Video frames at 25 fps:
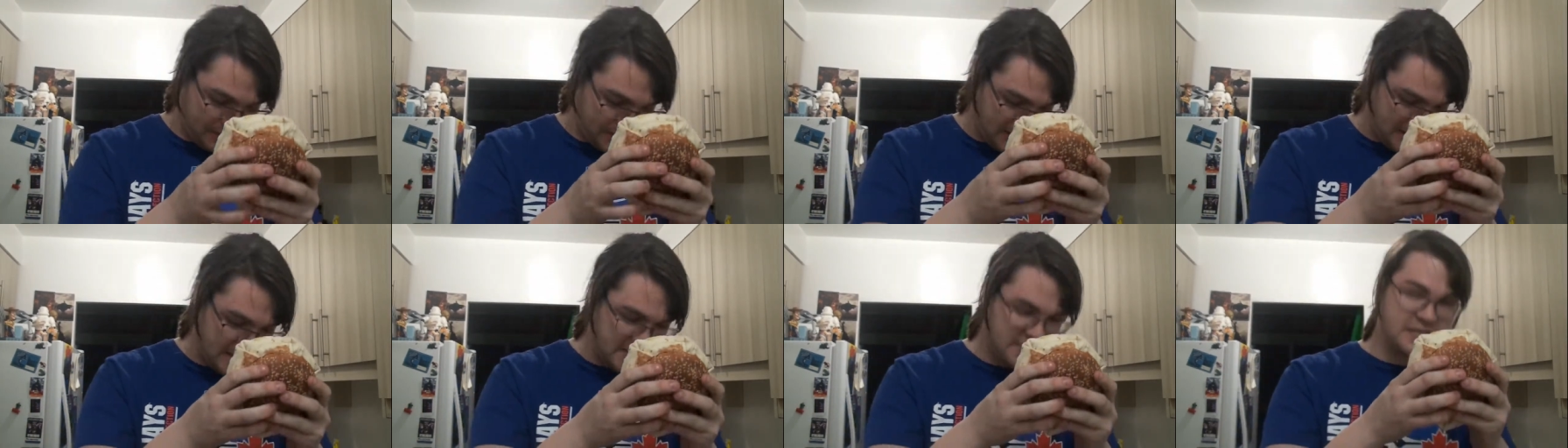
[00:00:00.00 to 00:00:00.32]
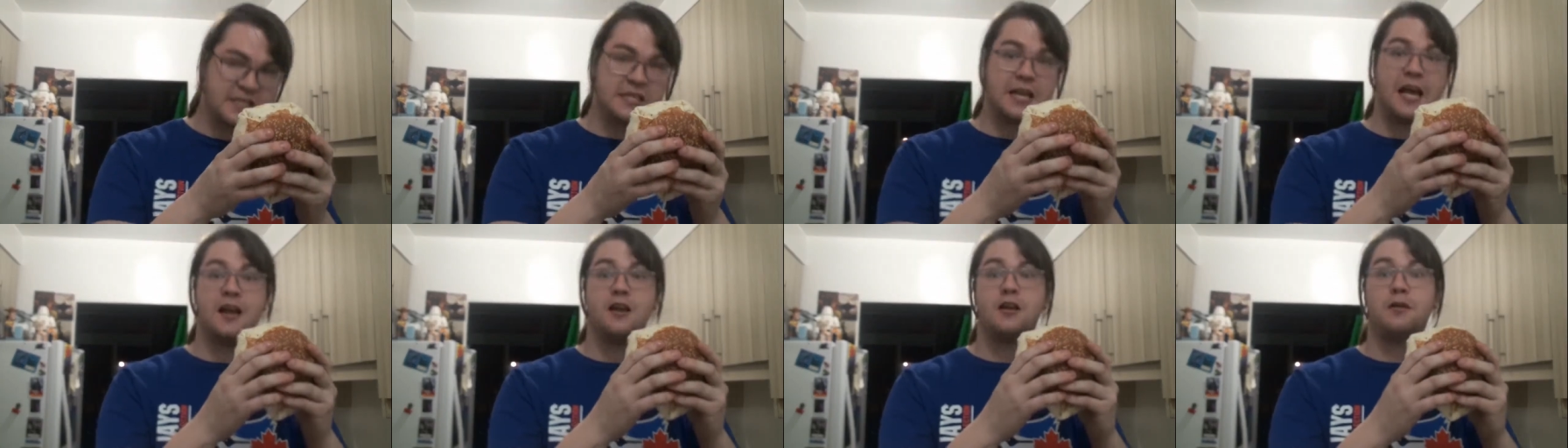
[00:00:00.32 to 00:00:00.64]
please
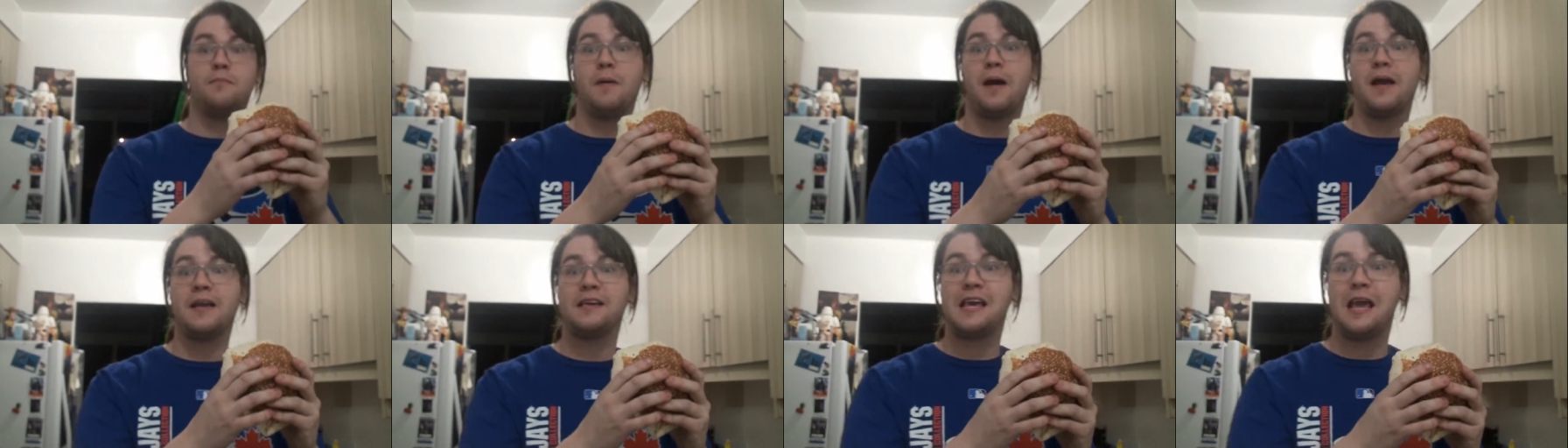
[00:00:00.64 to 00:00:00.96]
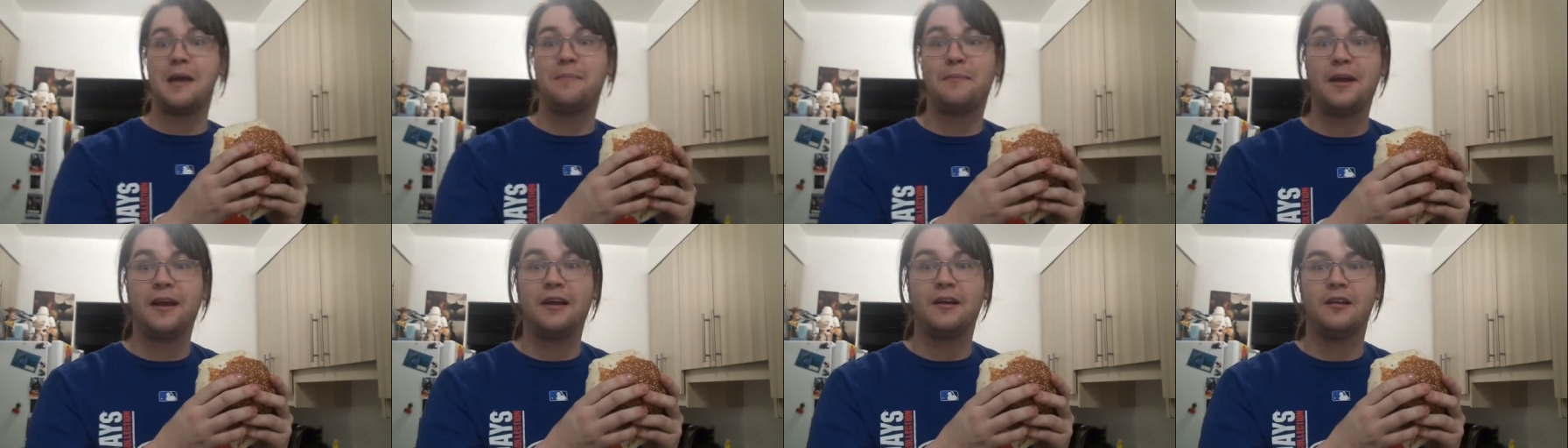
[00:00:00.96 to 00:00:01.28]
send my
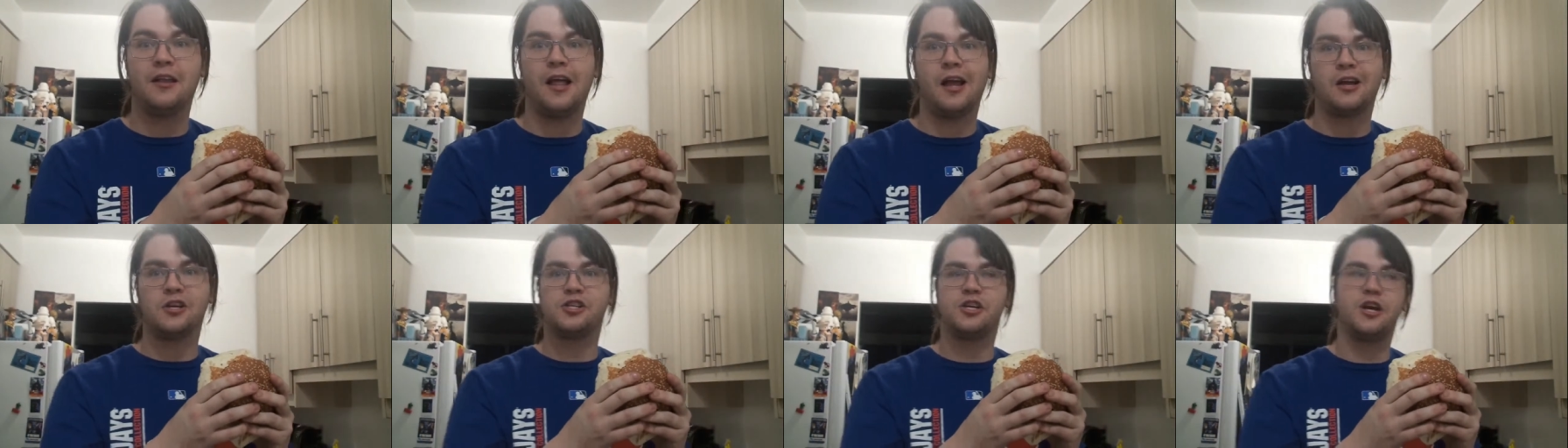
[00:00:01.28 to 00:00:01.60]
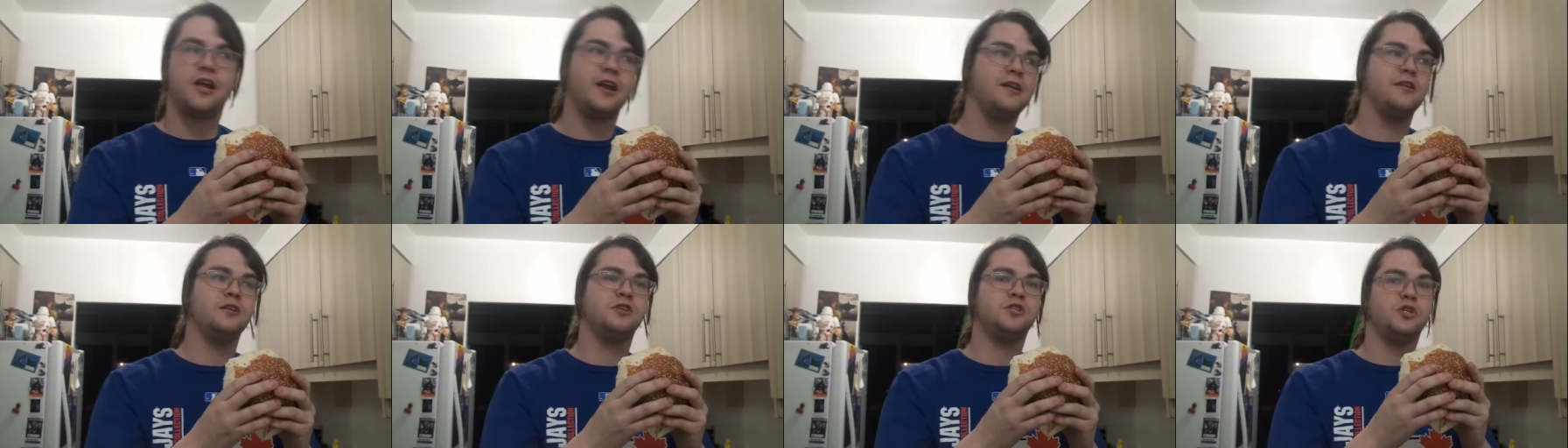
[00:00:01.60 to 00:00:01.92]
gaming
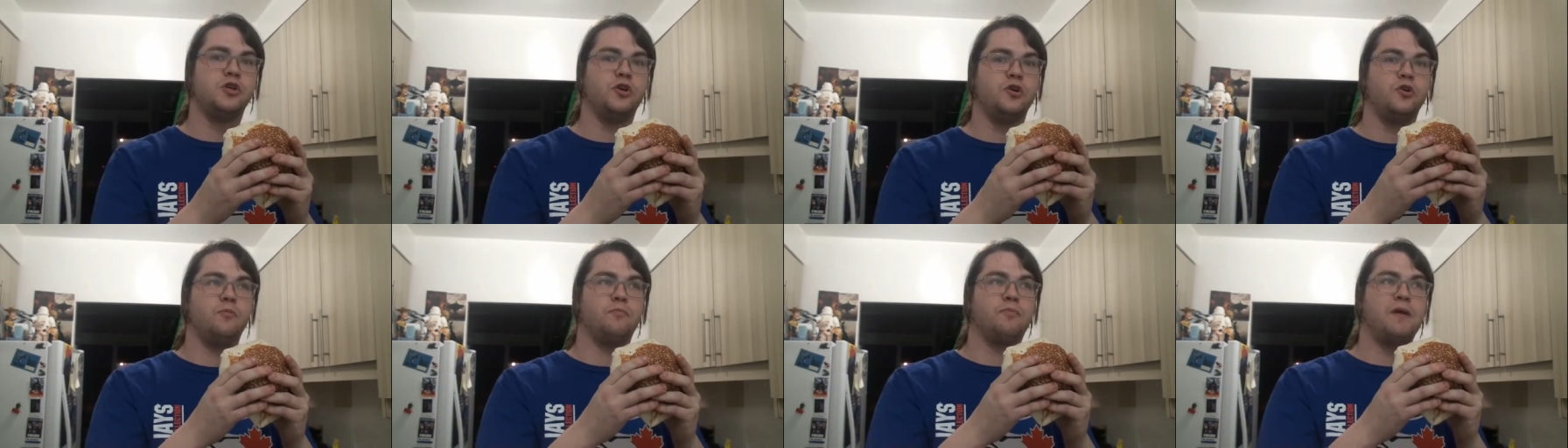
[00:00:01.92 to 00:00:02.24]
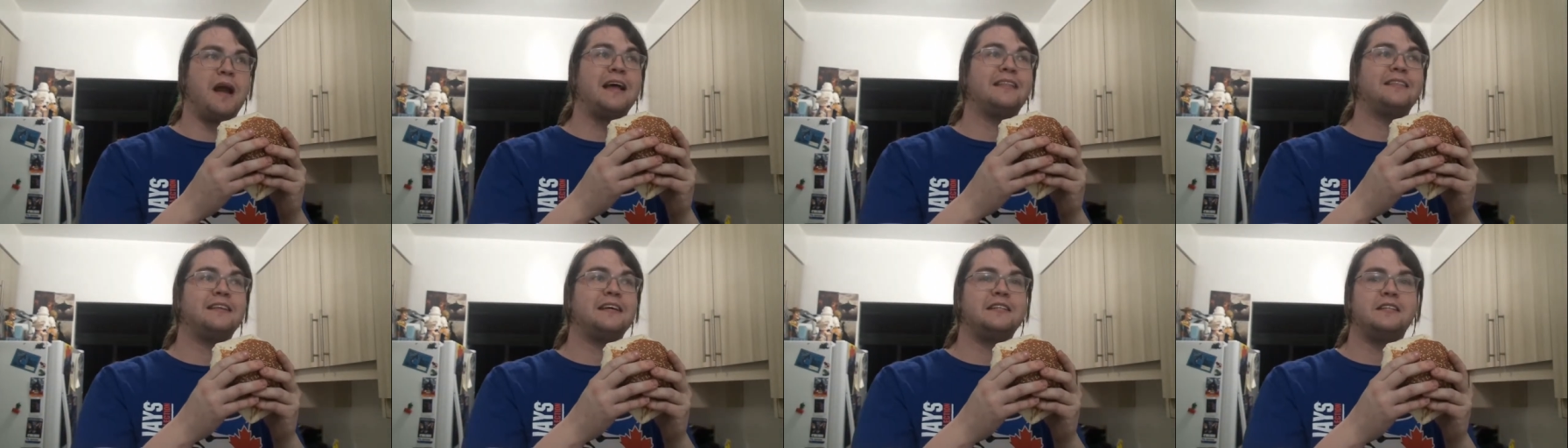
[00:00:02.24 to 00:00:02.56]
collection to
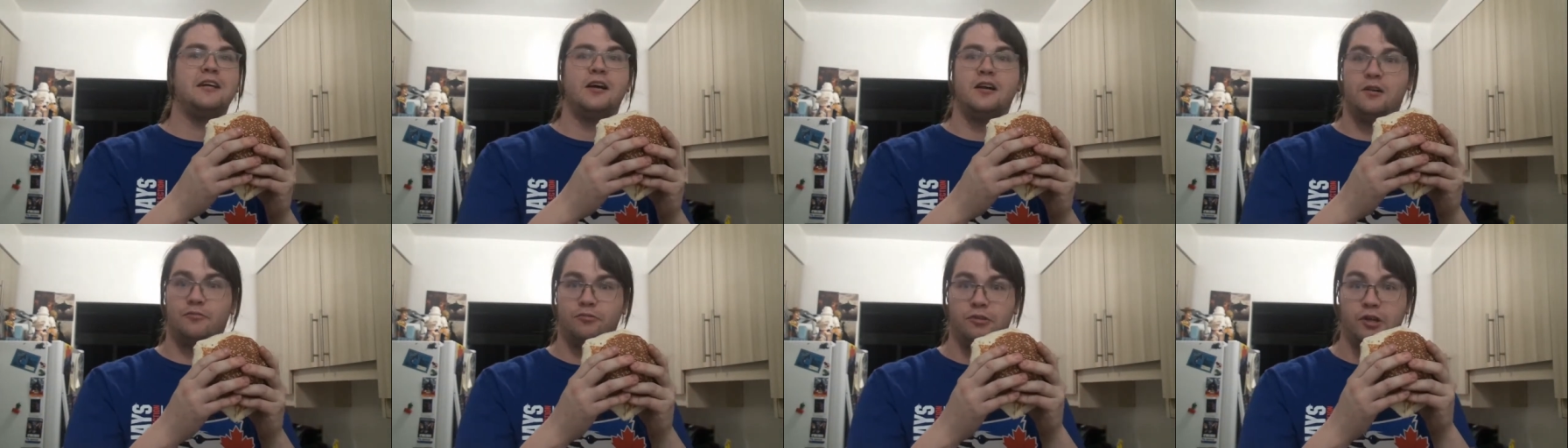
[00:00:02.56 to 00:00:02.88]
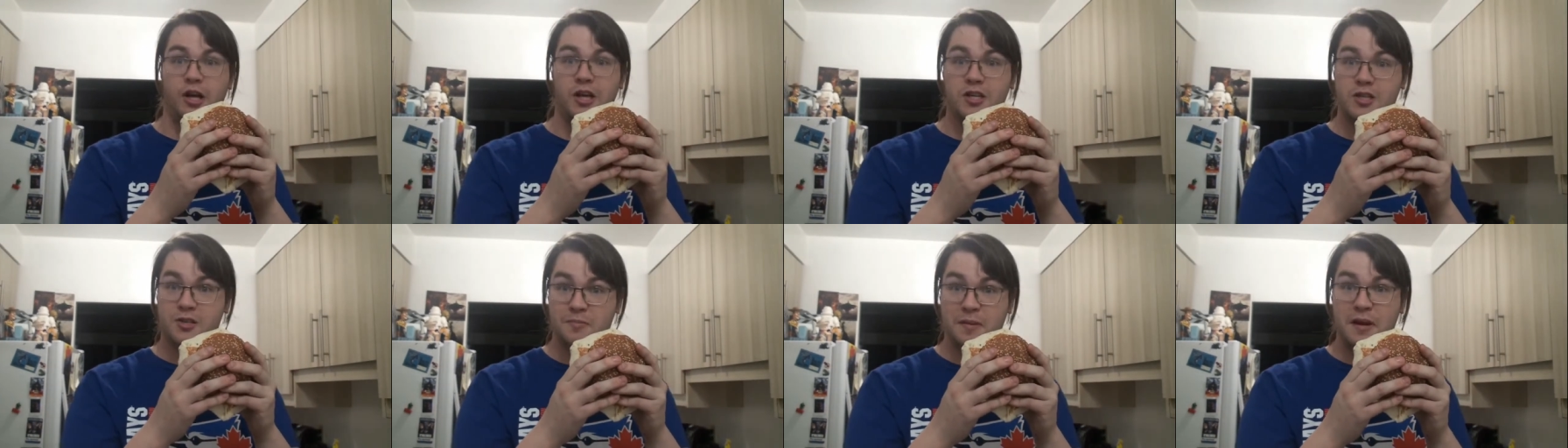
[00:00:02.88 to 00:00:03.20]
Bradley Dunn of
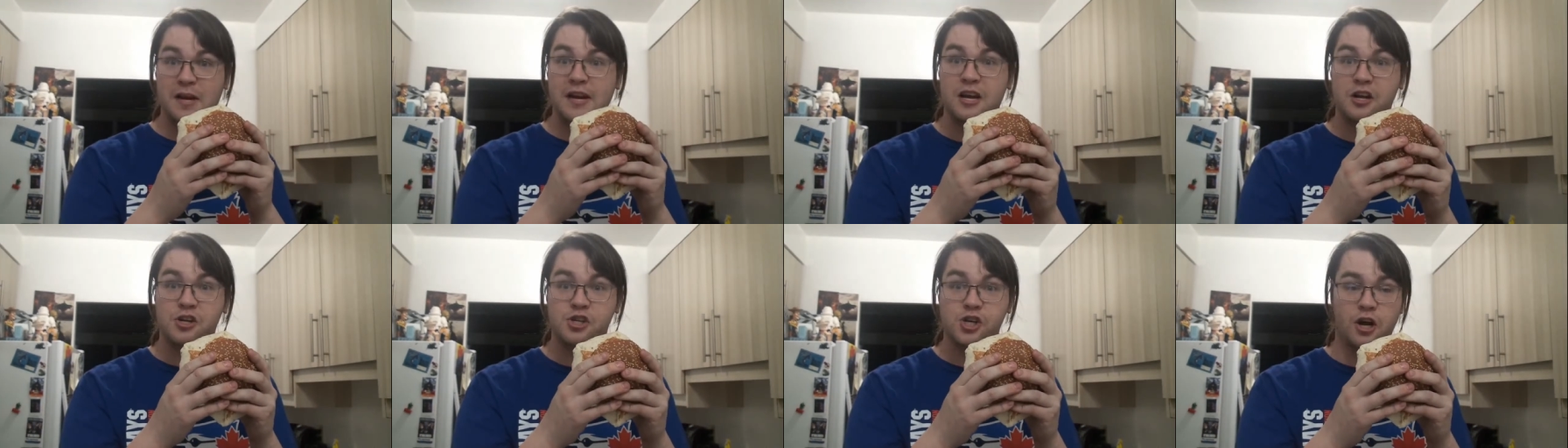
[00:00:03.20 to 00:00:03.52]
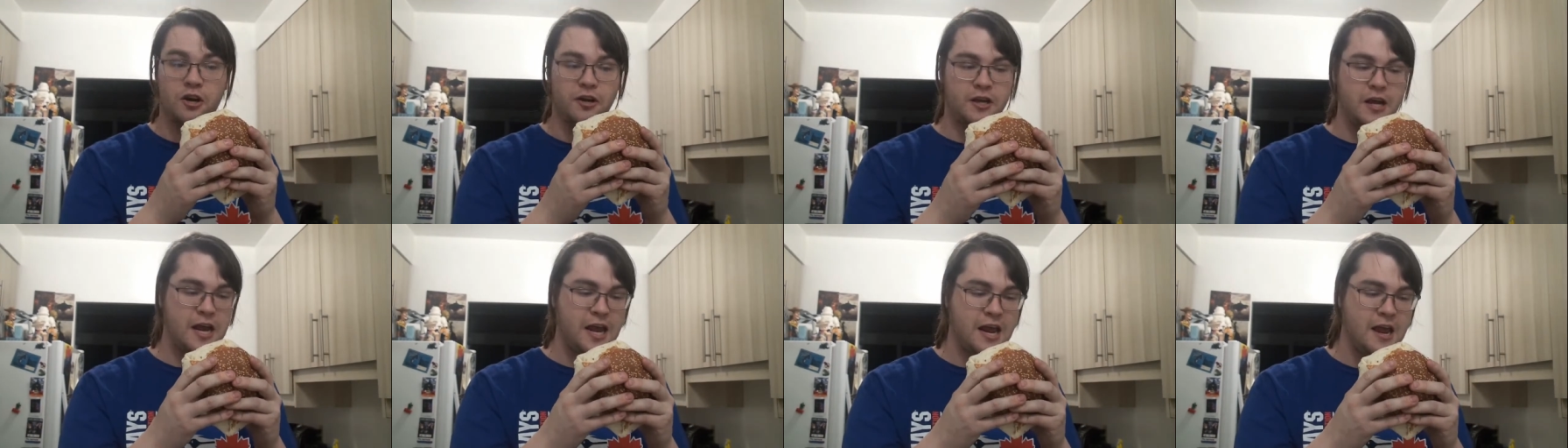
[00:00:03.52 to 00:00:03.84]
Lost Media
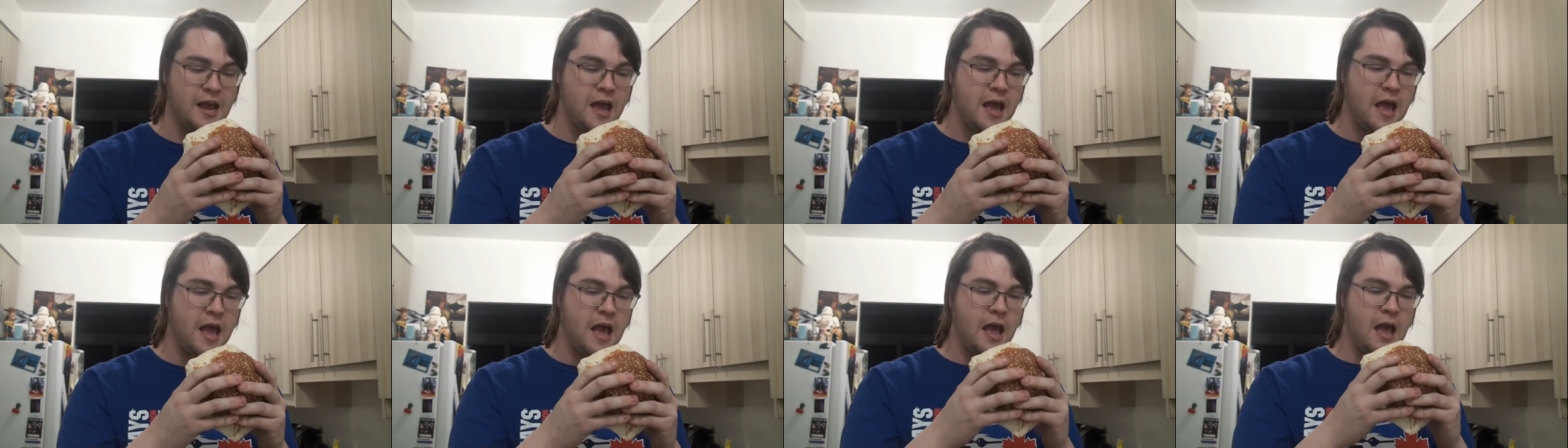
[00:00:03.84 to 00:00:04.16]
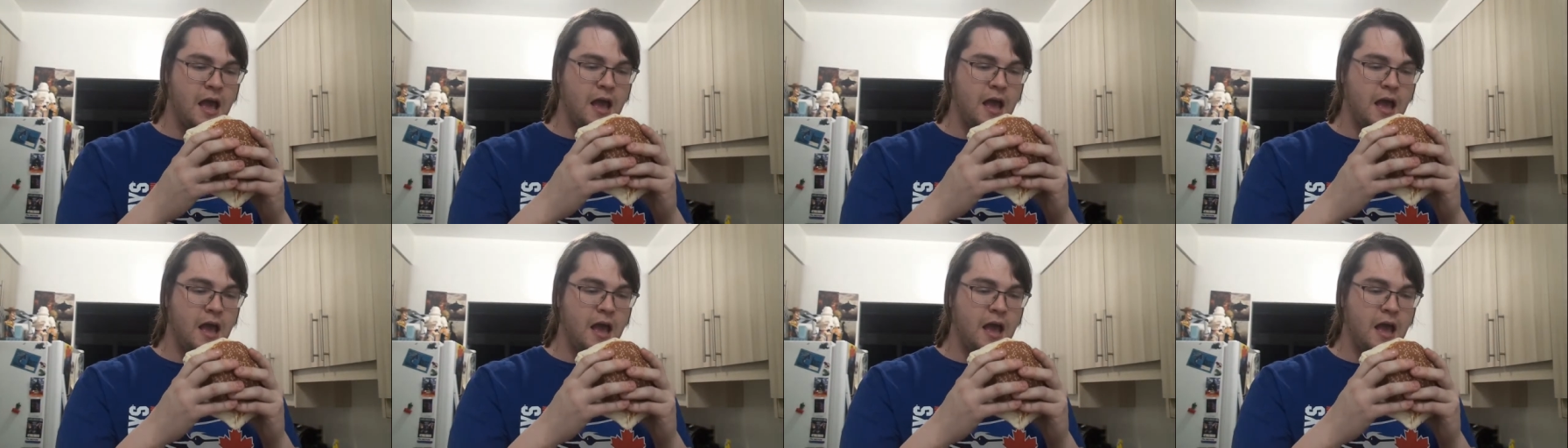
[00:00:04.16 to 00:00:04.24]
Junkie,